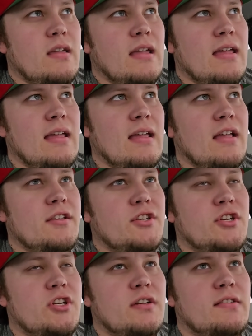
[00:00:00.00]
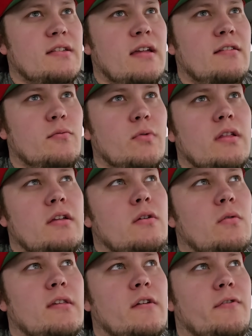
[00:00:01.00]
It's really
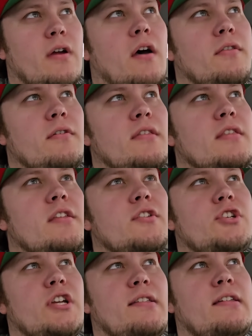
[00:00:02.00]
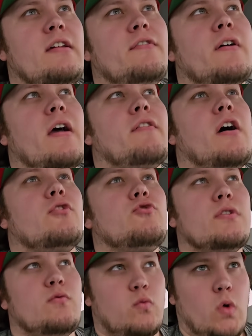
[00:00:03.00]
no different other than the GT
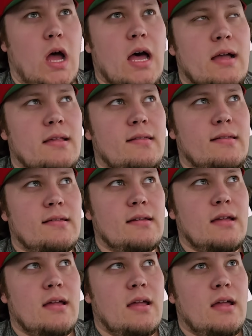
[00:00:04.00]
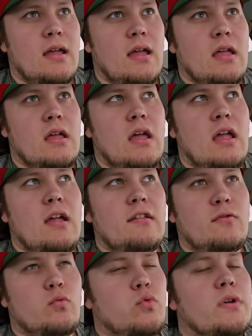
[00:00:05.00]
500 rods.
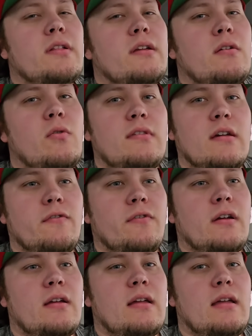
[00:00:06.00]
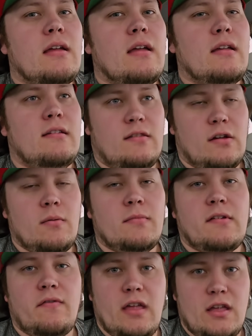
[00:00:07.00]
It's really no different in terms
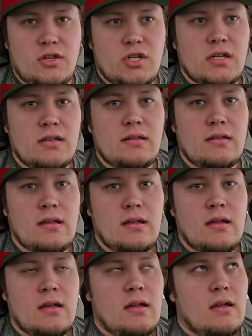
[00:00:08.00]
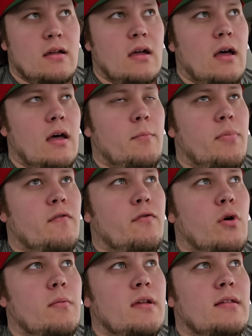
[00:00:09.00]
of engine
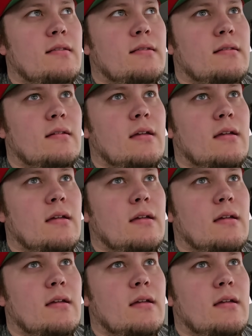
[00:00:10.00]
performance